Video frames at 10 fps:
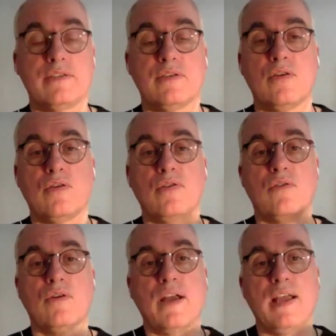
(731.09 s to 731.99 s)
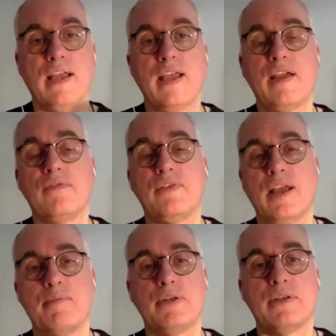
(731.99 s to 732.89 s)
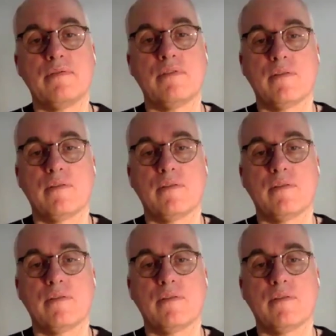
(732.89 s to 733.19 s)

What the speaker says: So every abbot,